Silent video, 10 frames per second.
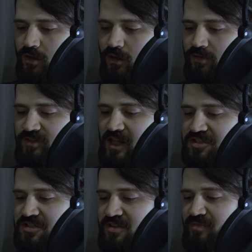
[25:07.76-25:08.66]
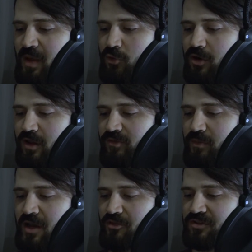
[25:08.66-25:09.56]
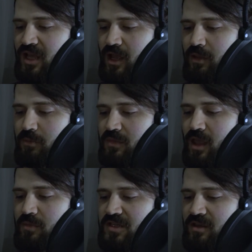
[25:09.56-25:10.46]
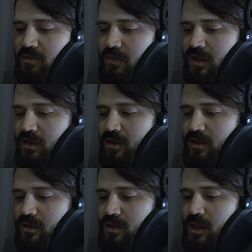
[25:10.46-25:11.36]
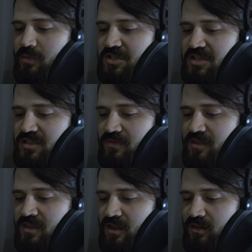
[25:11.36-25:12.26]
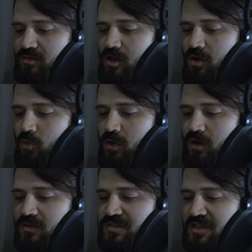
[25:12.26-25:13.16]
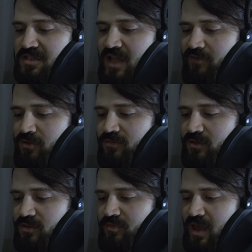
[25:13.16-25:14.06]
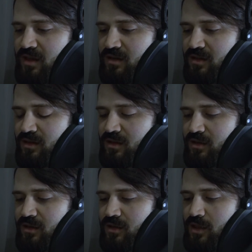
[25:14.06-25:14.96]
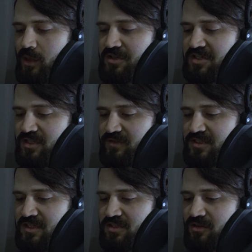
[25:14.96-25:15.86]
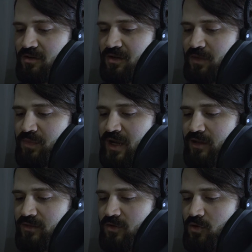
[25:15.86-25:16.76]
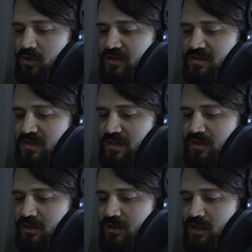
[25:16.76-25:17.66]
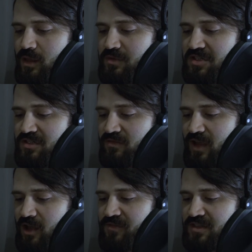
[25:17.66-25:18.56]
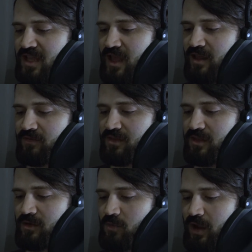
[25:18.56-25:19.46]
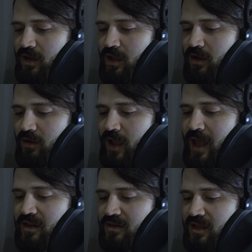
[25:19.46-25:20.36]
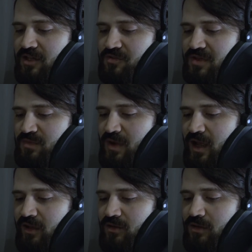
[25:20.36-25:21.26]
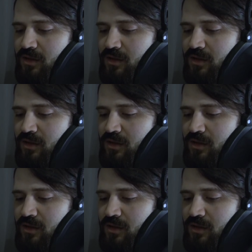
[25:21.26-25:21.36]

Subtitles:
Flashes of memory from another time came to him. Images of thick log walls and a tavern full of men. Images of a sister and a pile of coins. Images of Galvin's head of thin white hair adding to Hadria's pile.